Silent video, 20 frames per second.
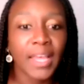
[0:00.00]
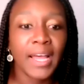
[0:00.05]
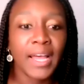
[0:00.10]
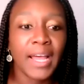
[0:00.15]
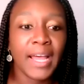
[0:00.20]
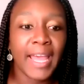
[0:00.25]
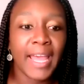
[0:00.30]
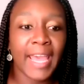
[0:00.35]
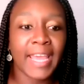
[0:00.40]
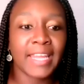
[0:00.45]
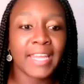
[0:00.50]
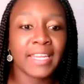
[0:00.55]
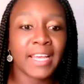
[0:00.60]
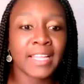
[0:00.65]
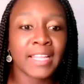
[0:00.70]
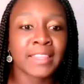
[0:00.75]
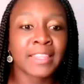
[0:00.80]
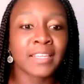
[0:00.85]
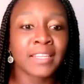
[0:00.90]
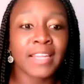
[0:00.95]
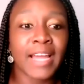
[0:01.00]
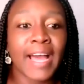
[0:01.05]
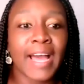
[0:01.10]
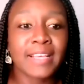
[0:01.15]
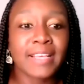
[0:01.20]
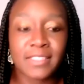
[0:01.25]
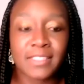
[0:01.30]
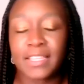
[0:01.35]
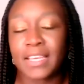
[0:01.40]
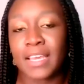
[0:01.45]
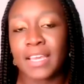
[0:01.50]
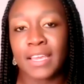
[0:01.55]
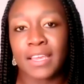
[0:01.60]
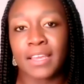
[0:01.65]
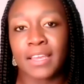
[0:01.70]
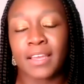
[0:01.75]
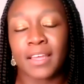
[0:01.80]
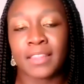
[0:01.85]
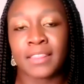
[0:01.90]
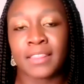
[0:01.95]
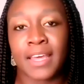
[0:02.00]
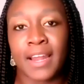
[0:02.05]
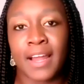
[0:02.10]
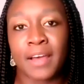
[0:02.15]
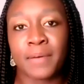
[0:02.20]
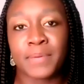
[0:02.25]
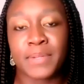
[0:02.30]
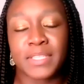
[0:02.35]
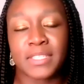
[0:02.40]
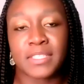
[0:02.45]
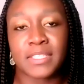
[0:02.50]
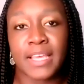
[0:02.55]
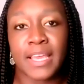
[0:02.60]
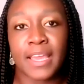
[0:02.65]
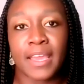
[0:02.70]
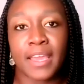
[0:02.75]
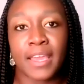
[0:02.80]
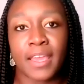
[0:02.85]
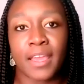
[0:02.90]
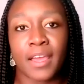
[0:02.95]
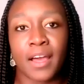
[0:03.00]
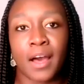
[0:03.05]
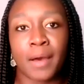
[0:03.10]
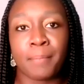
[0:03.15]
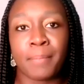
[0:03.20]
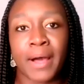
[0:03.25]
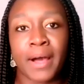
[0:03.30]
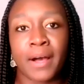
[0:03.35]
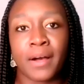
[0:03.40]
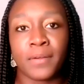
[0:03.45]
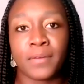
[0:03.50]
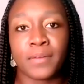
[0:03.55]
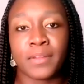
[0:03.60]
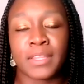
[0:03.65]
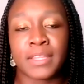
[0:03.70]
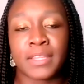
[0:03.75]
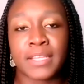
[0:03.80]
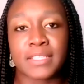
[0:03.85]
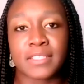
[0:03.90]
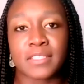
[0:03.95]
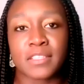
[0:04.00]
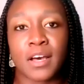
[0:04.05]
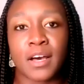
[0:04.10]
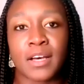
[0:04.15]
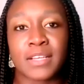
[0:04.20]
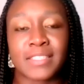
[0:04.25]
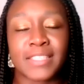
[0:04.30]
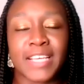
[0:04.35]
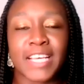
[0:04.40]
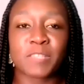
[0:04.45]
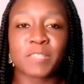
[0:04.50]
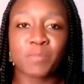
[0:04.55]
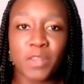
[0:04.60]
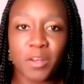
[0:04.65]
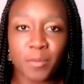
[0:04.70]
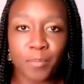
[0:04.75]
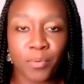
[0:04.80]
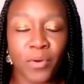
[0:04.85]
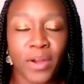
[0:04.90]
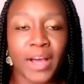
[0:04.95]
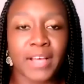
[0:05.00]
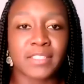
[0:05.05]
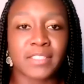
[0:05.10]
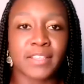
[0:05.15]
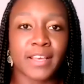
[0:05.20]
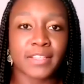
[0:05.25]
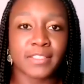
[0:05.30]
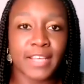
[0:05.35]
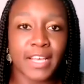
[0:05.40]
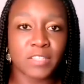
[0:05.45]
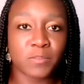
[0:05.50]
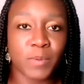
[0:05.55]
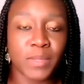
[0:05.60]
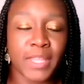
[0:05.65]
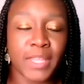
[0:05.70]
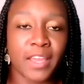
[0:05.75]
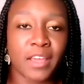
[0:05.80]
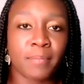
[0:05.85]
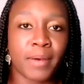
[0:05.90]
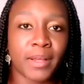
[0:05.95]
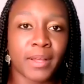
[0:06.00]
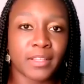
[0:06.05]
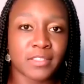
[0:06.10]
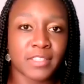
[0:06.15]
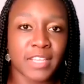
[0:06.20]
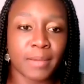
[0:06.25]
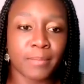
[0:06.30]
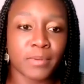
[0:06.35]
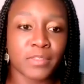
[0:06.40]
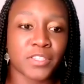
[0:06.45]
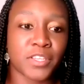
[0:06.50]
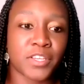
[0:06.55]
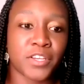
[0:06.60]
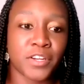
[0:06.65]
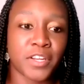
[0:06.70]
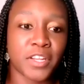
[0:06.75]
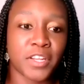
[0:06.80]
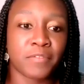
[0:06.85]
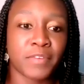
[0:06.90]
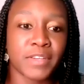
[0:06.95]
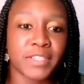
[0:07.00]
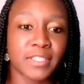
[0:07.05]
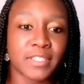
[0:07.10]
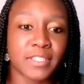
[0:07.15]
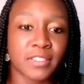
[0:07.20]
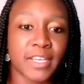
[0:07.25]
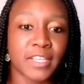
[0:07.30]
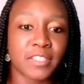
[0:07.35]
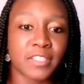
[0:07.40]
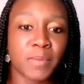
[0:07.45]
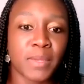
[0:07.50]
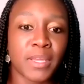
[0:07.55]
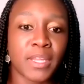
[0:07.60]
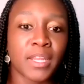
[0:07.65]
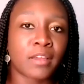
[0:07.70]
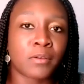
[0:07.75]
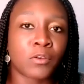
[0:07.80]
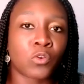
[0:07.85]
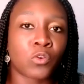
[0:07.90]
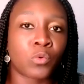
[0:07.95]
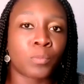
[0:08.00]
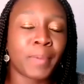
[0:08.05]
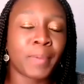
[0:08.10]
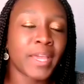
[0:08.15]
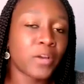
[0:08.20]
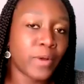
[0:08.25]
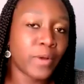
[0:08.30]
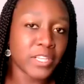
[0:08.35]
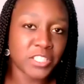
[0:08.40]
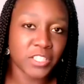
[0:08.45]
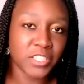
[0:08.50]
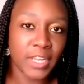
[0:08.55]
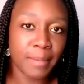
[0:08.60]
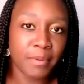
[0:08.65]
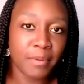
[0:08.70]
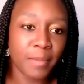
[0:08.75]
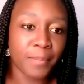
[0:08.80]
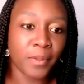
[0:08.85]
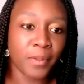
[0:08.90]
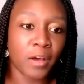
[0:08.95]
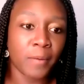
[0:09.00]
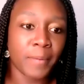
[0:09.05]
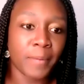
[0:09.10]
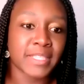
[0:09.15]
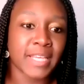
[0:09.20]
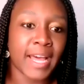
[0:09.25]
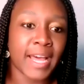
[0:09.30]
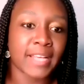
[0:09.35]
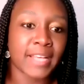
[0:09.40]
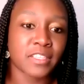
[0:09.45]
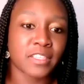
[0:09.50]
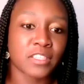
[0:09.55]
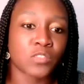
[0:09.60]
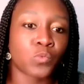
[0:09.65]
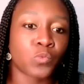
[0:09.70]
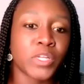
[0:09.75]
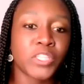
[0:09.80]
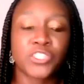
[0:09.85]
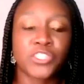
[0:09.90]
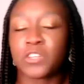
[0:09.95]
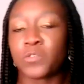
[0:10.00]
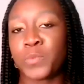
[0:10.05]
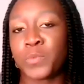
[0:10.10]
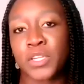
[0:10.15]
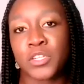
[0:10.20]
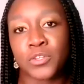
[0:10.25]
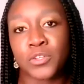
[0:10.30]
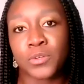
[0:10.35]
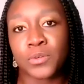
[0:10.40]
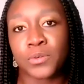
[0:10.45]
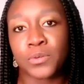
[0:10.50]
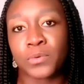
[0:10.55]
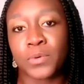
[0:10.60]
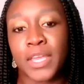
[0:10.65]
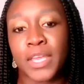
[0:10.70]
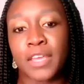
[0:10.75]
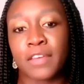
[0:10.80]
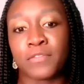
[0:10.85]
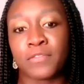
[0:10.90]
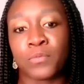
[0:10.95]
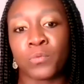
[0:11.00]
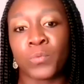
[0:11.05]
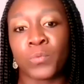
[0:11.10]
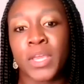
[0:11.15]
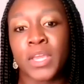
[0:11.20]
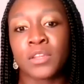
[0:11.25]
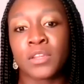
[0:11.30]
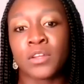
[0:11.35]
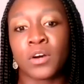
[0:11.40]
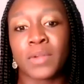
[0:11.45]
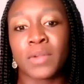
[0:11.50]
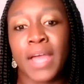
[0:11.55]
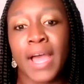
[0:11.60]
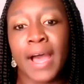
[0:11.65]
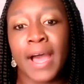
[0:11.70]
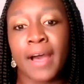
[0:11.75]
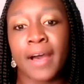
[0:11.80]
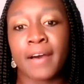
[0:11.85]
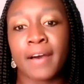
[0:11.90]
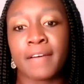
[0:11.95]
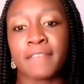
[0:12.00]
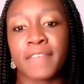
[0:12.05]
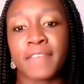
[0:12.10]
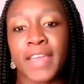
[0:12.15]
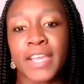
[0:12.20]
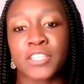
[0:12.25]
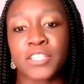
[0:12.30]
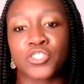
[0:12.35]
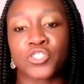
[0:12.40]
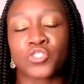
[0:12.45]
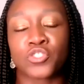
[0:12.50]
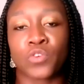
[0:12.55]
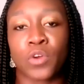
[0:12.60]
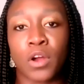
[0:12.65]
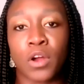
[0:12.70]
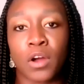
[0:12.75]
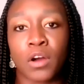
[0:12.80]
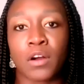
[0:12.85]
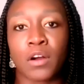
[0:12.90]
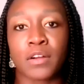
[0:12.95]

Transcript: And the last thing that I would say about this assessment process, as we think about the cybersecurity risk assessment, big question that people always ask is, what should we do if we don't have a strong